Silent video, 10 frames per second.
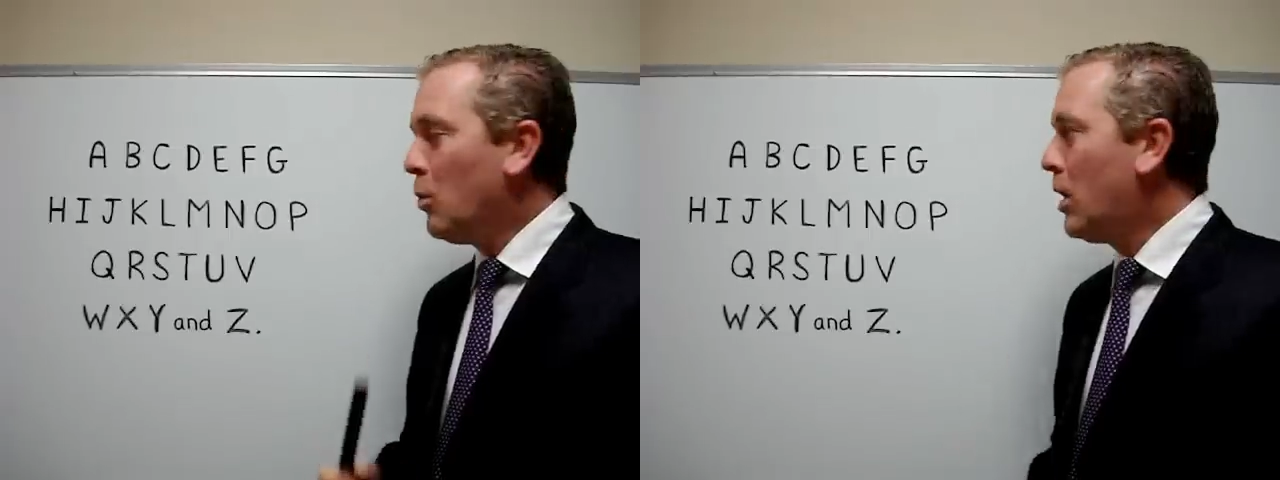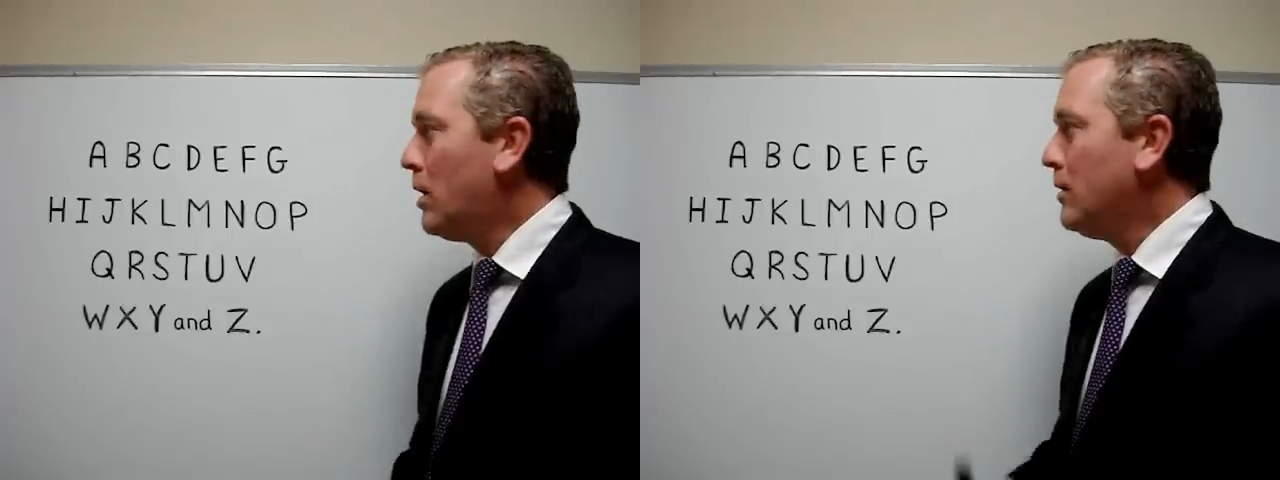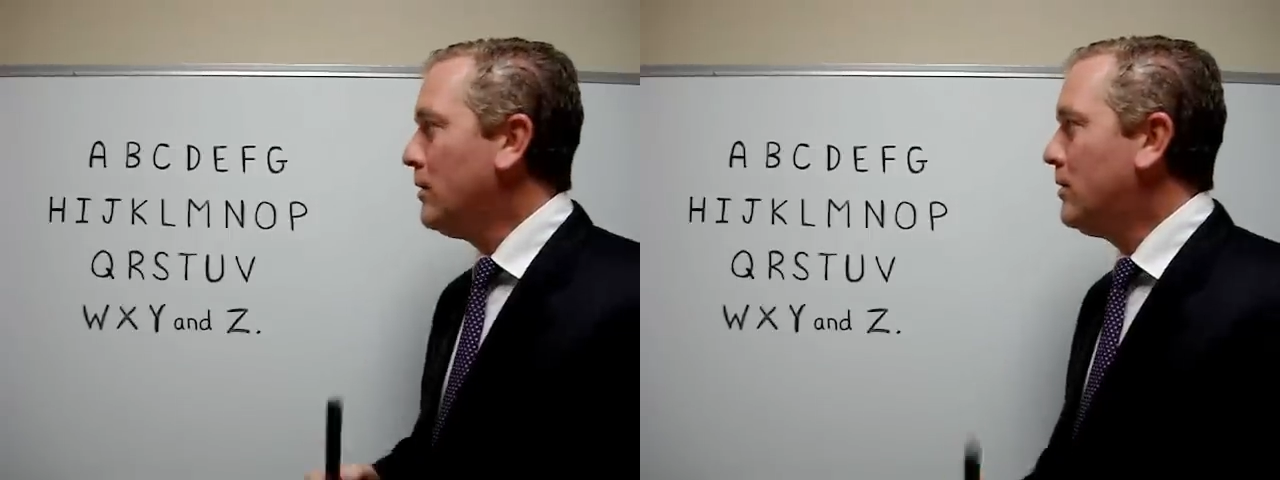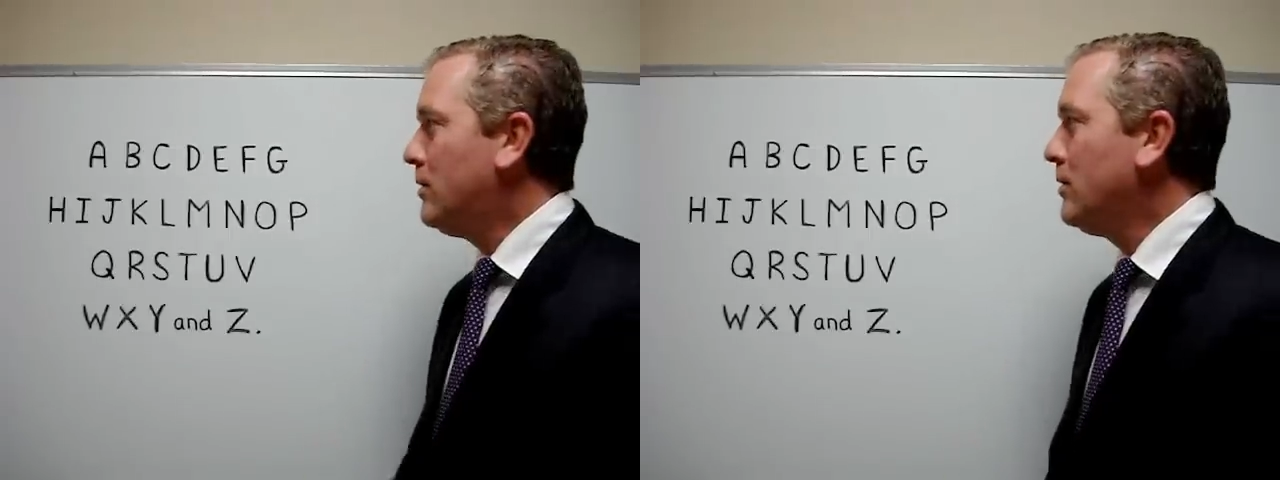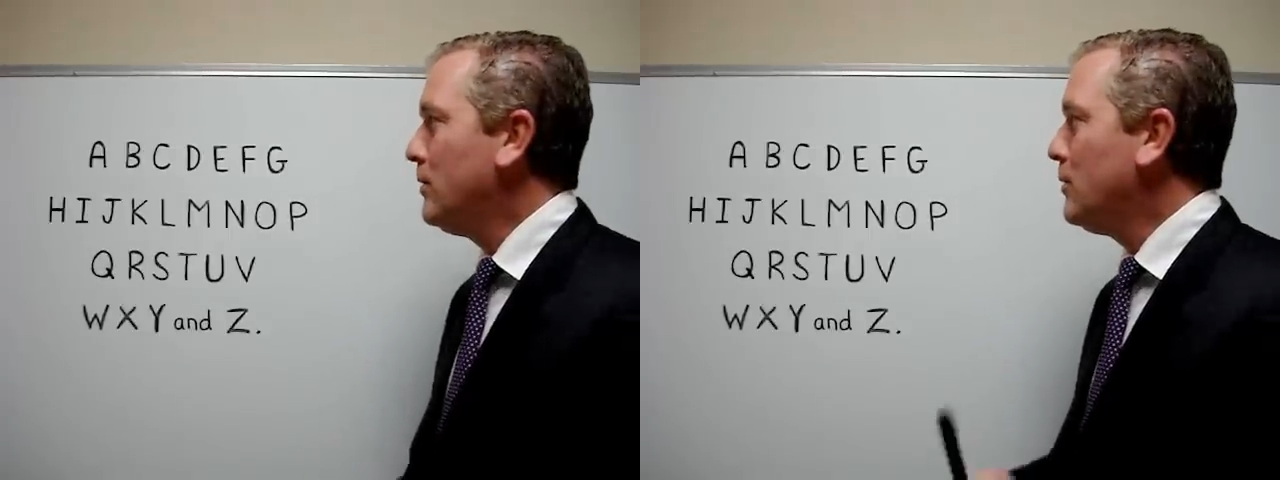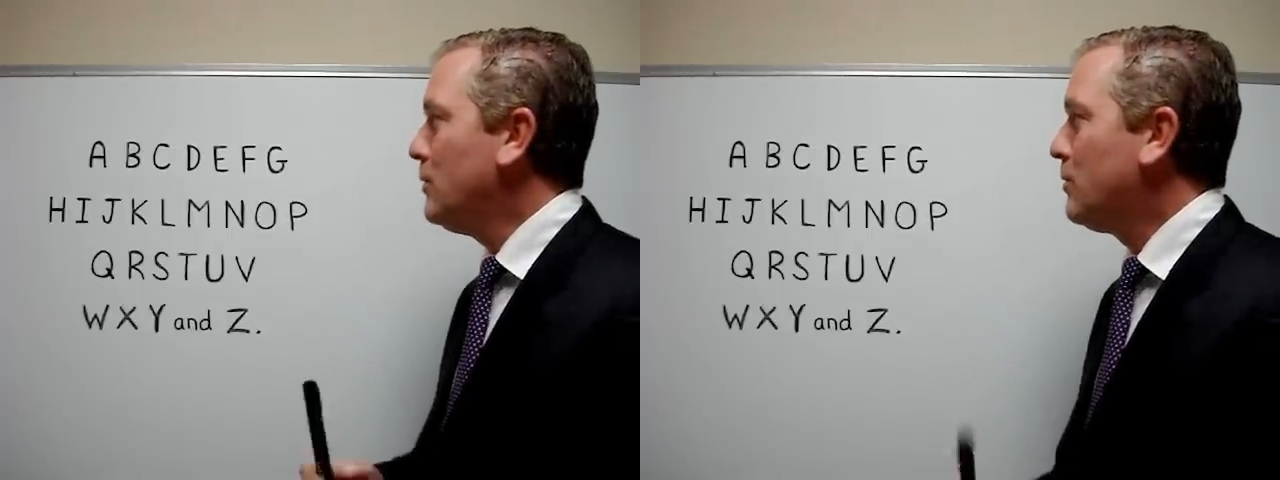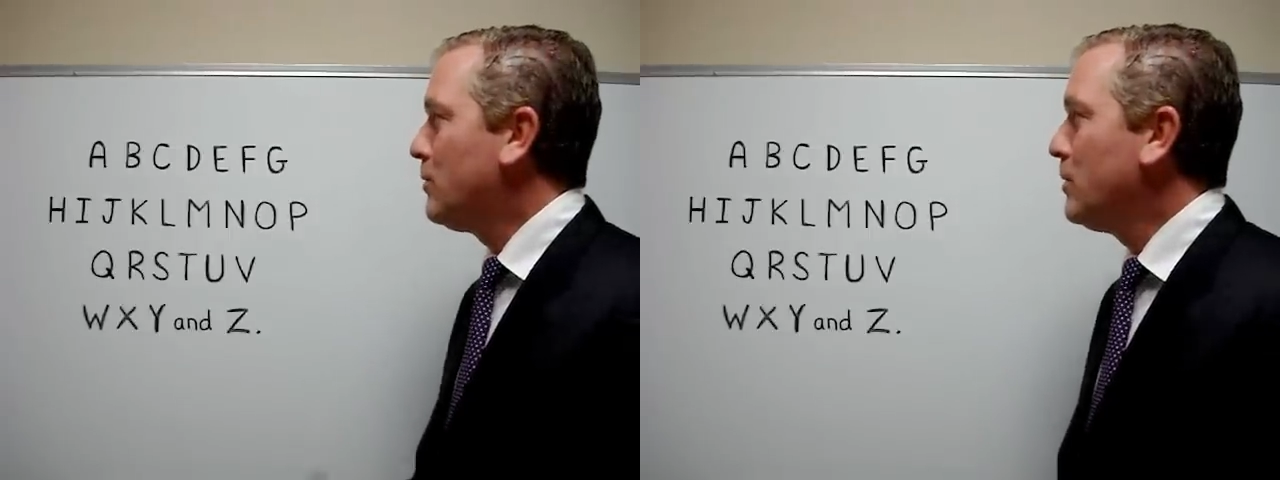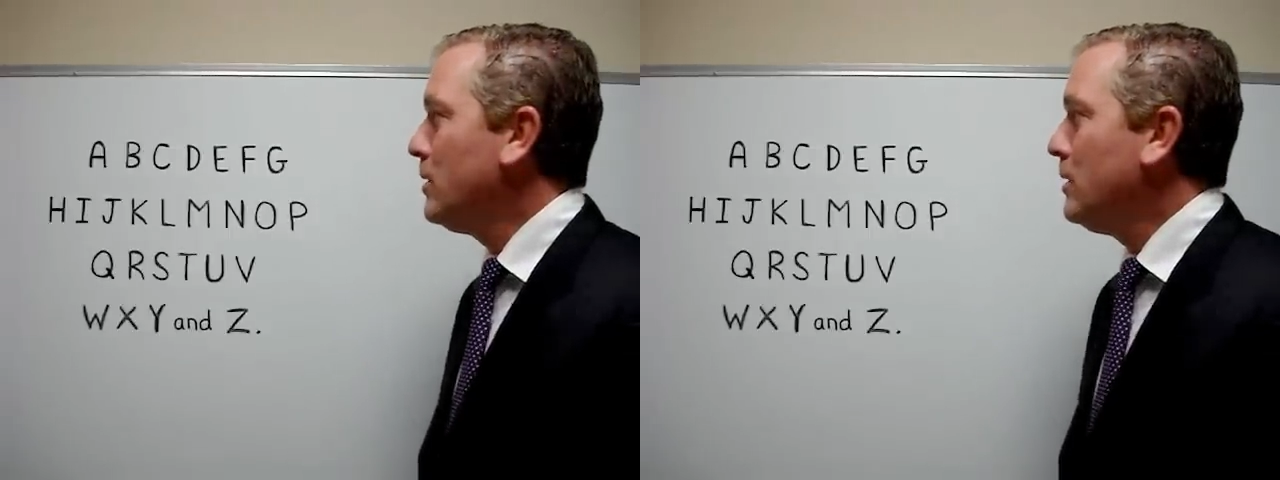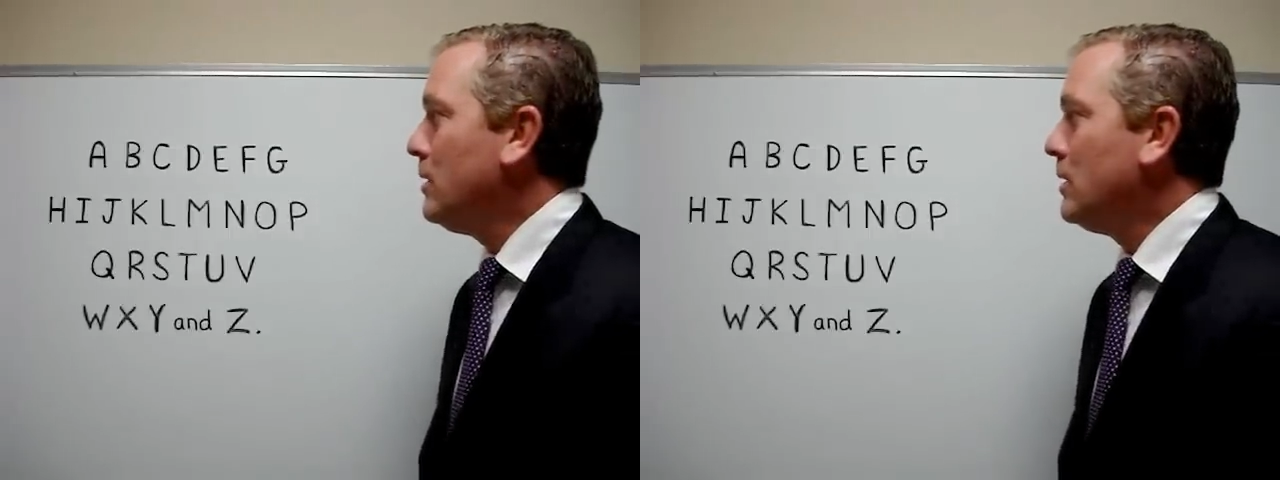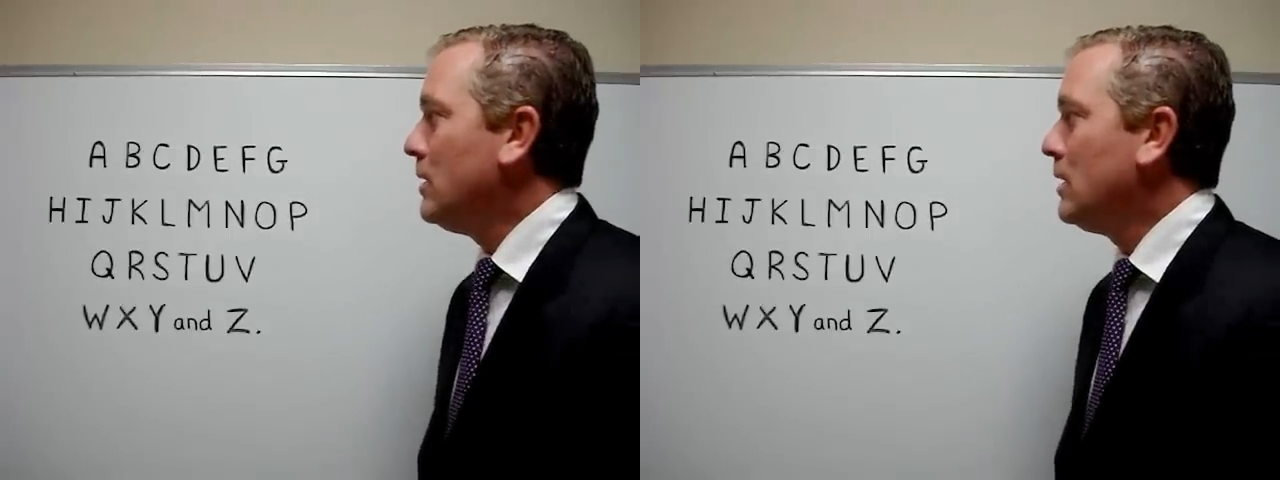One, two,
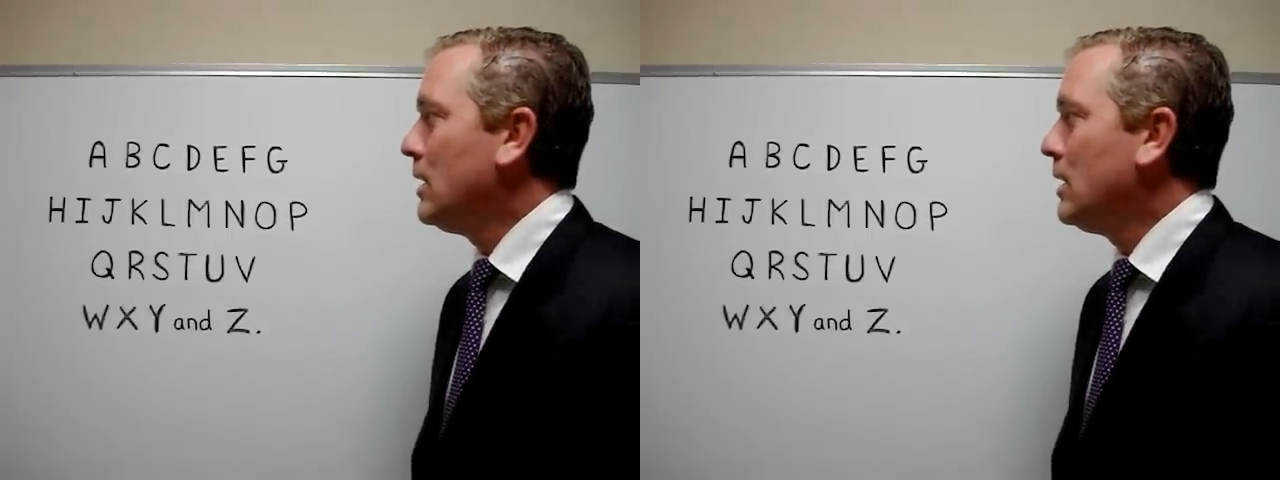three.